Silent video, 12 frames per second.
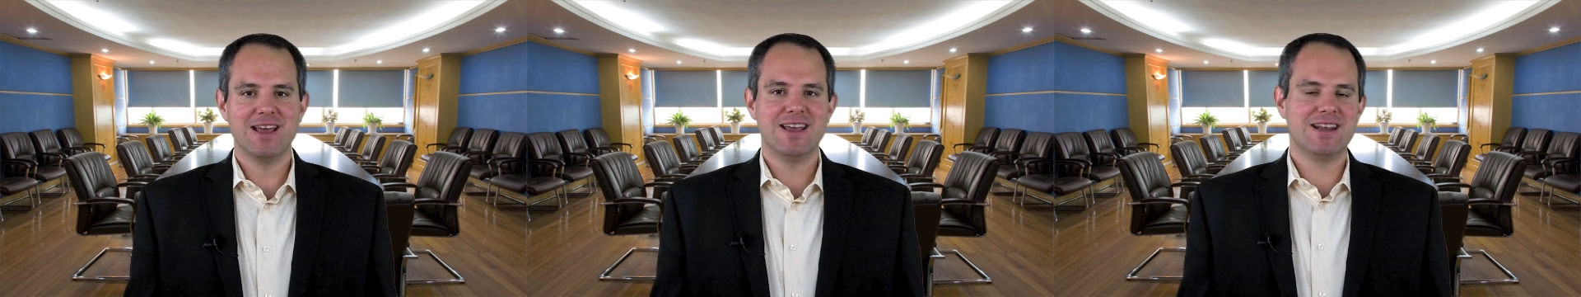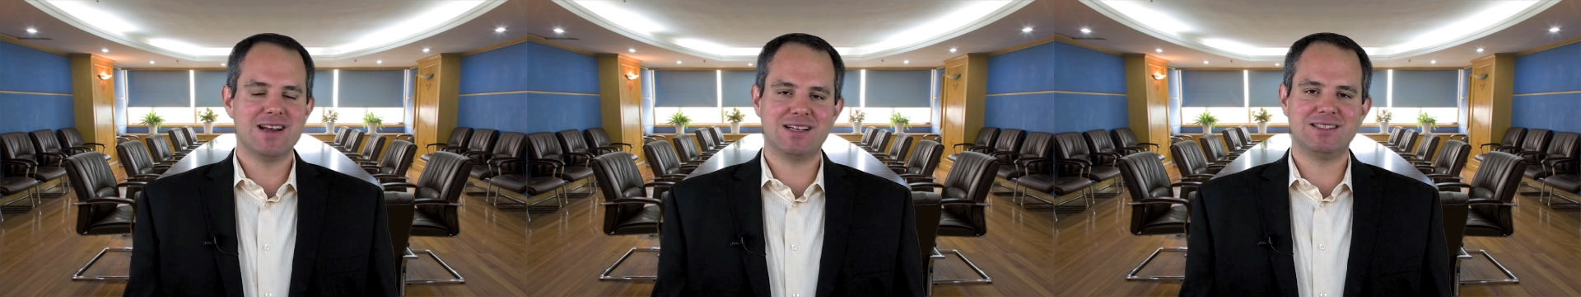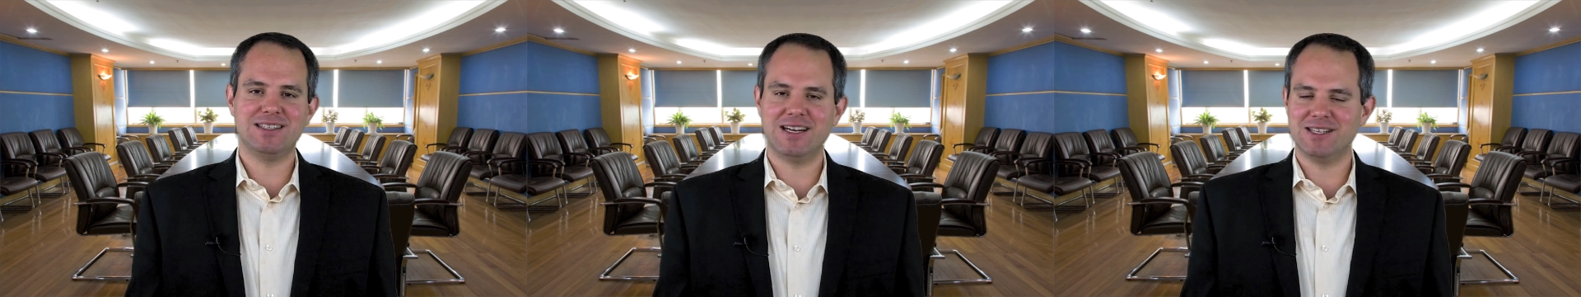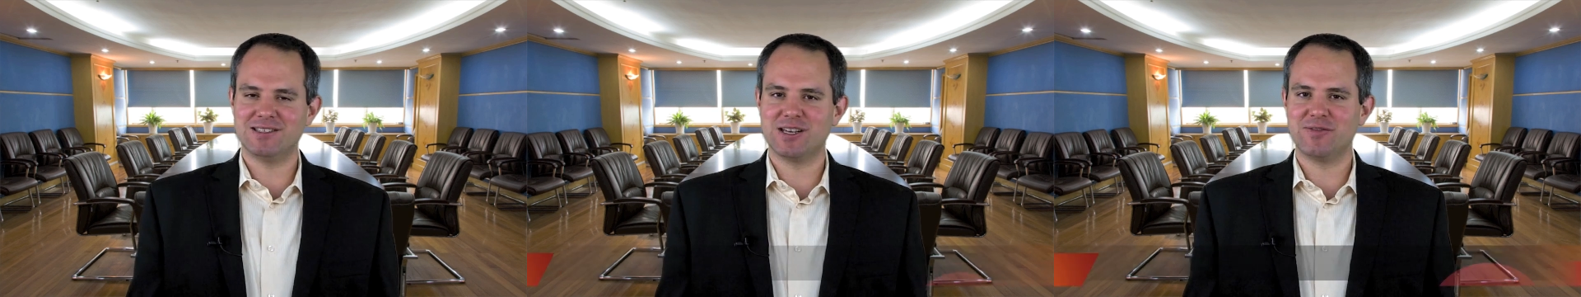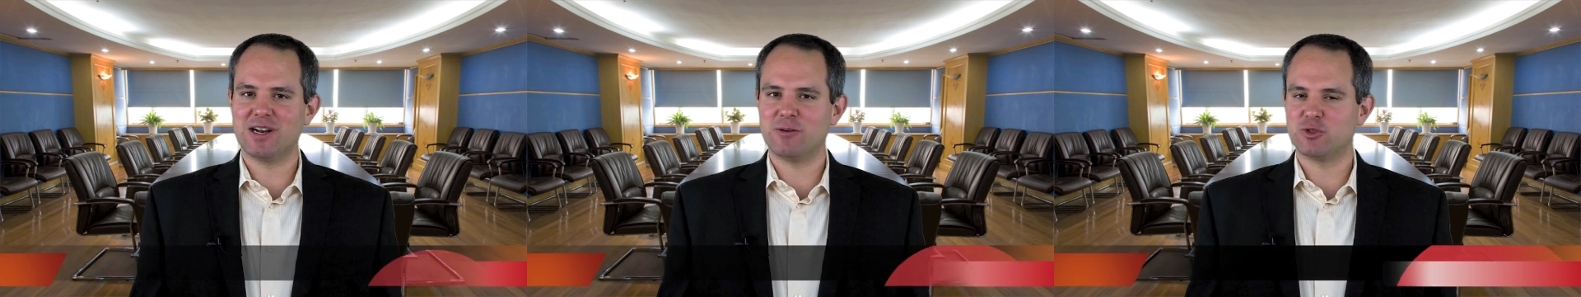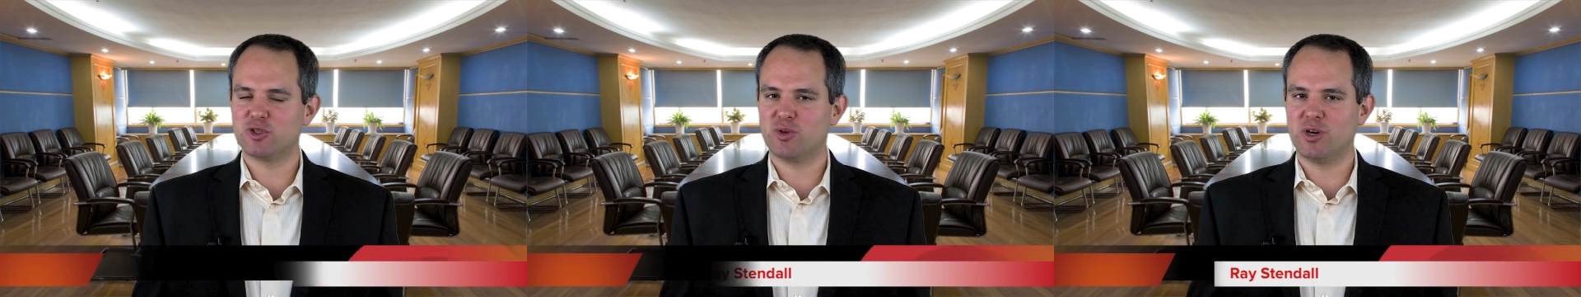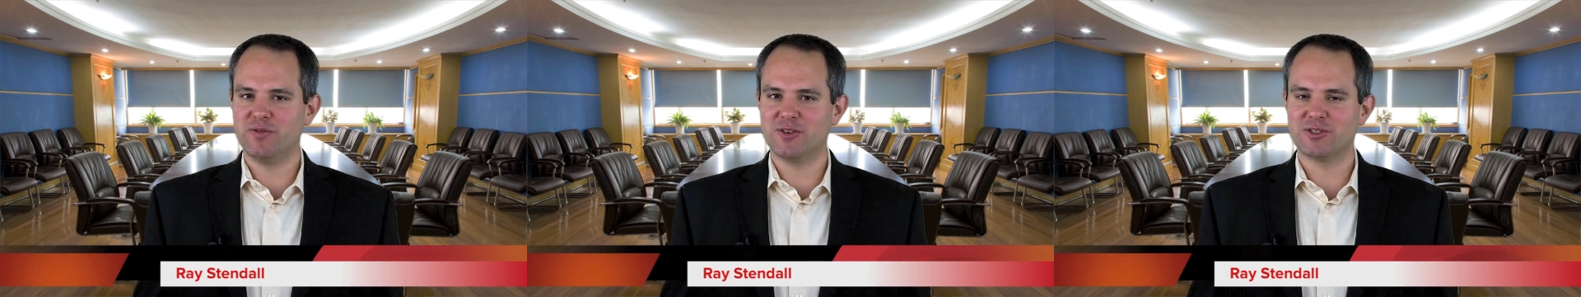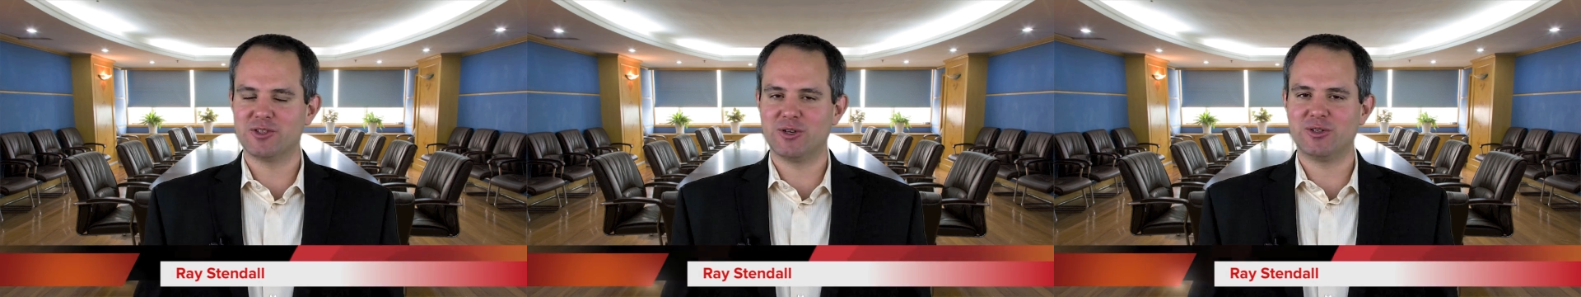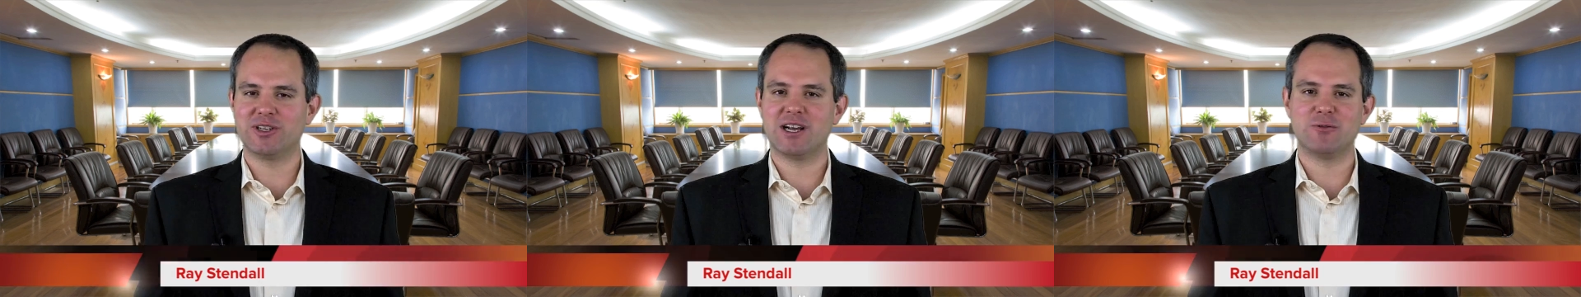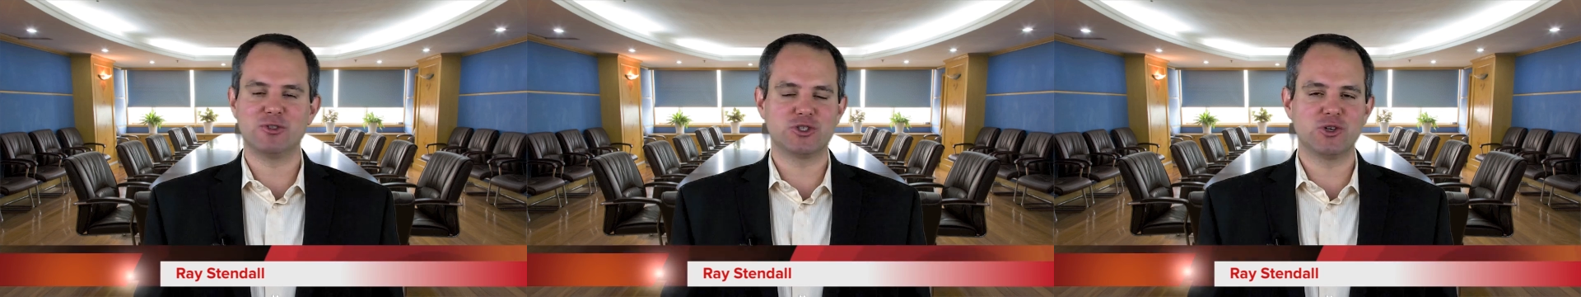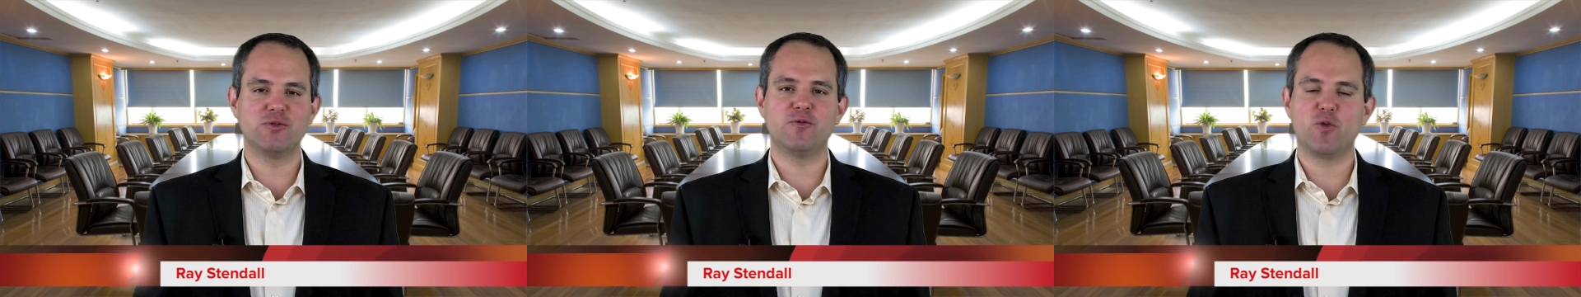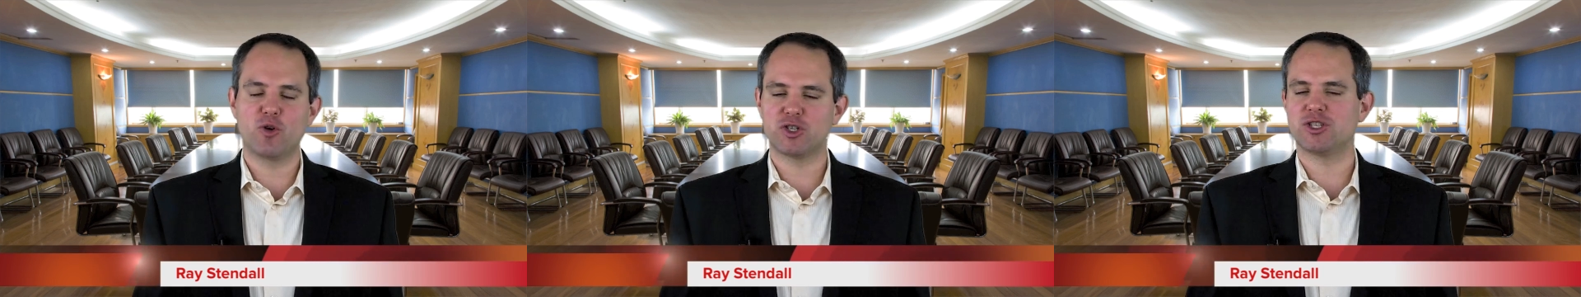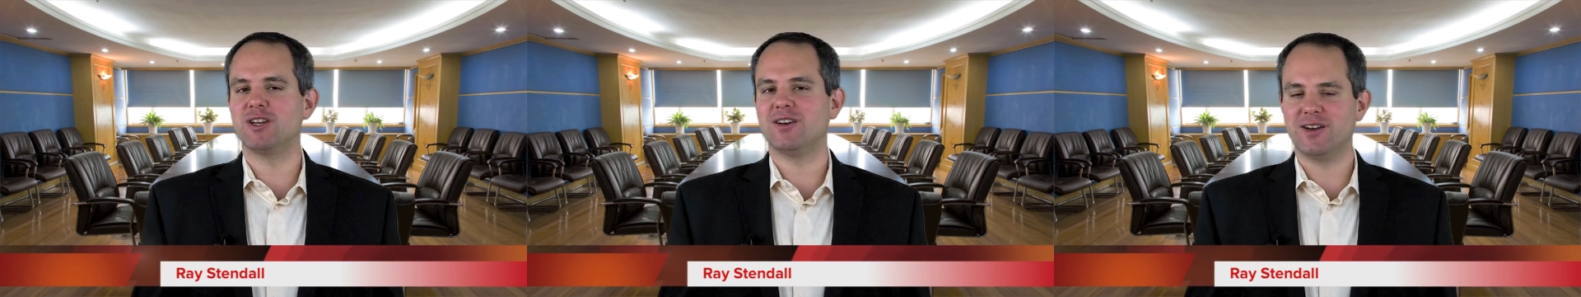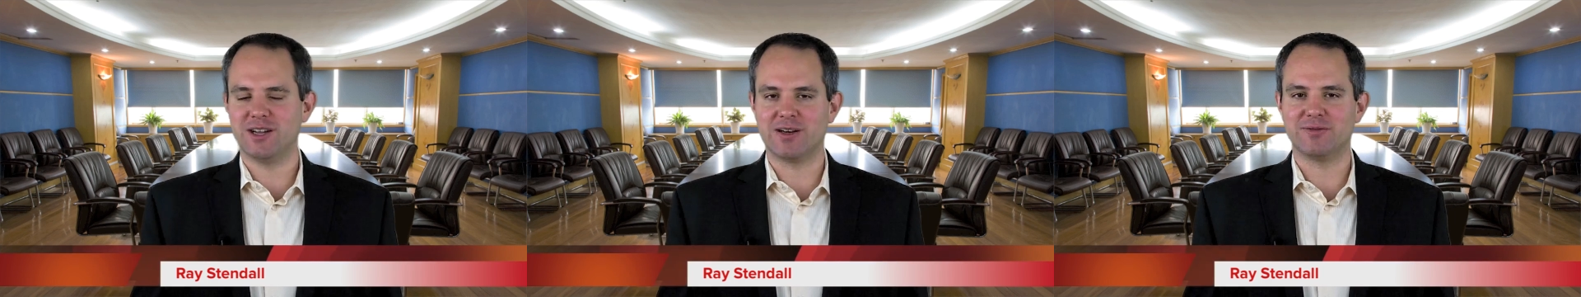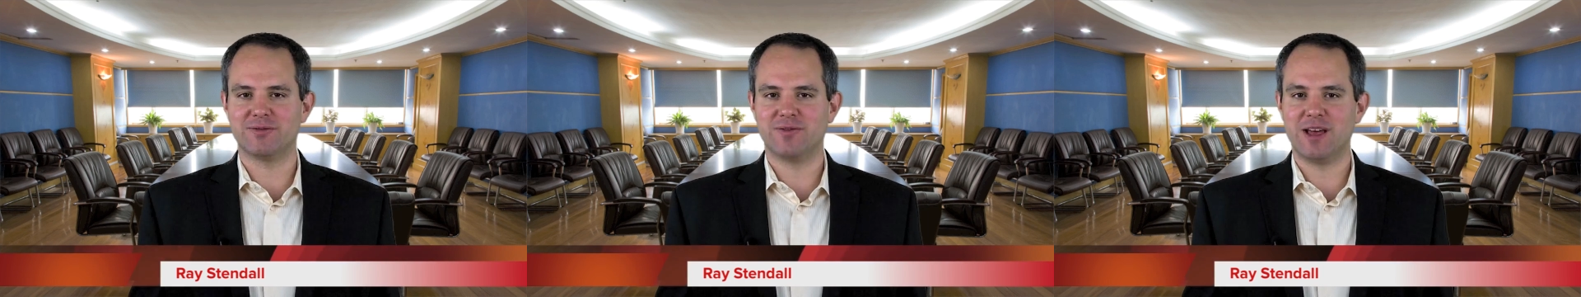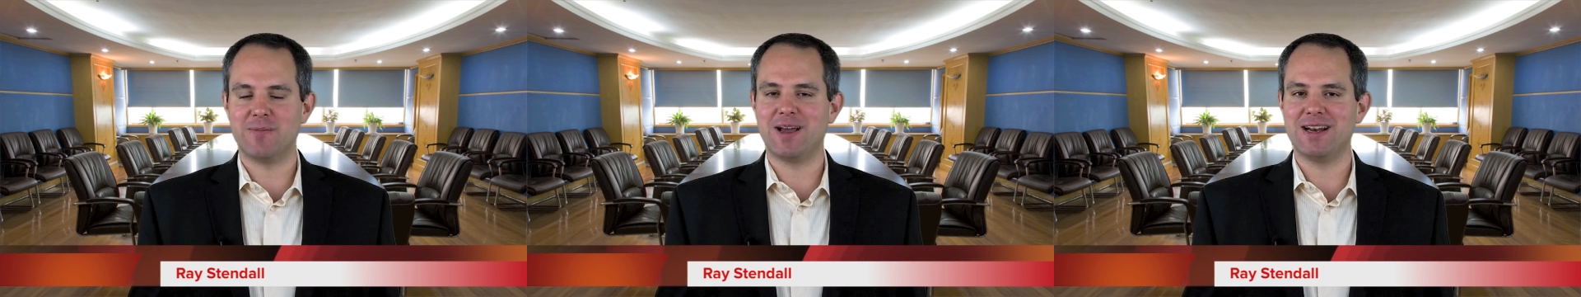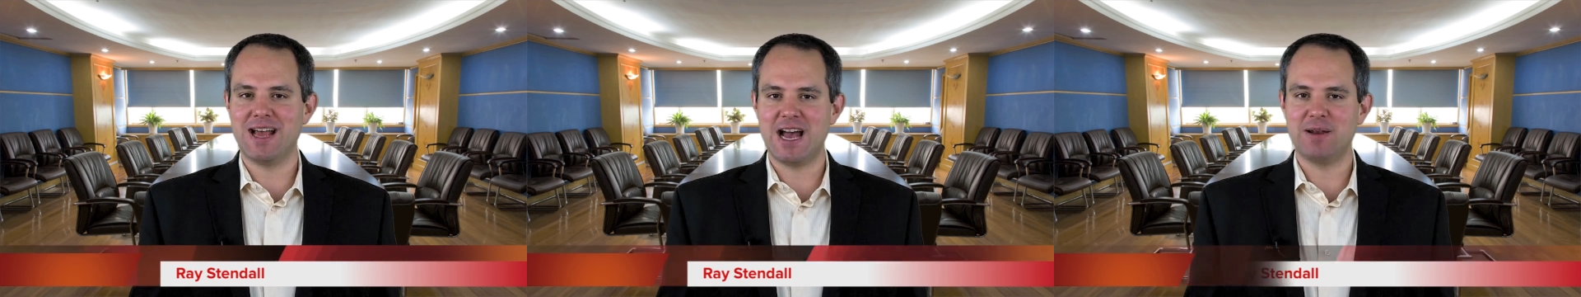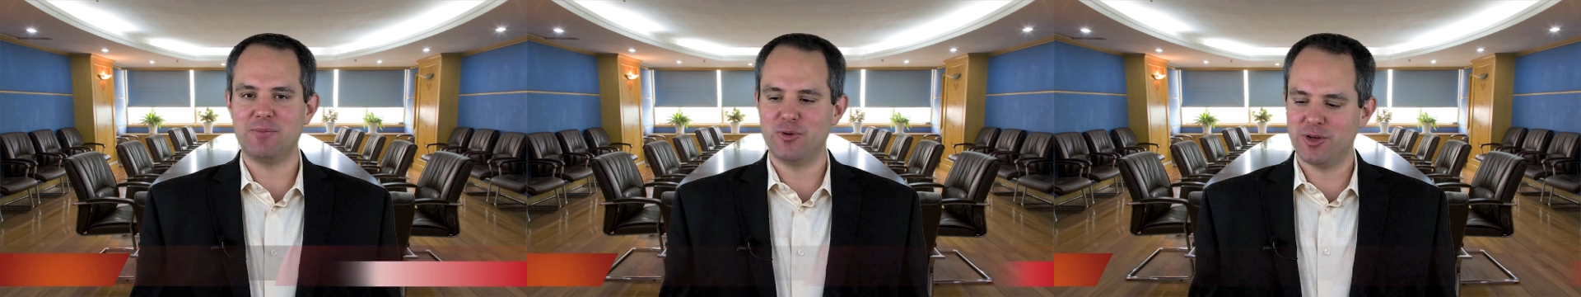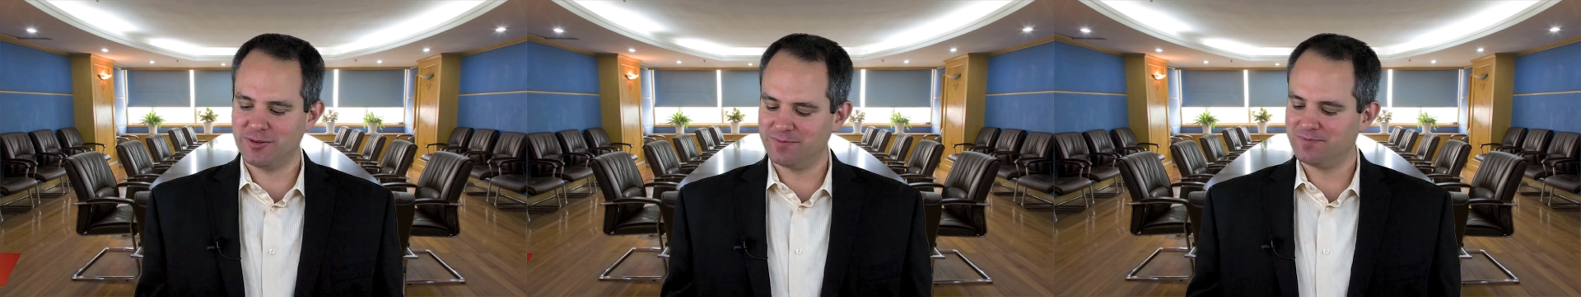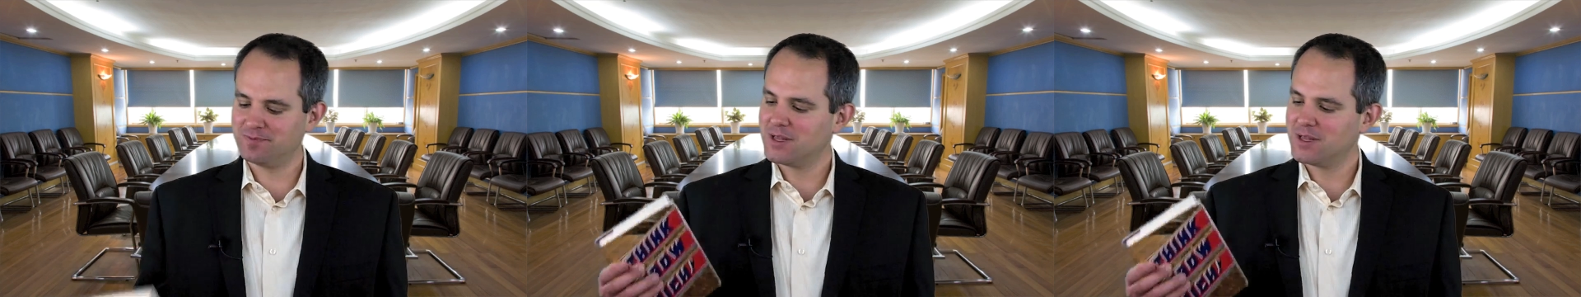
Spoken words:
In 1987, I was 12 years old, and I was so fortunate enough that my dad put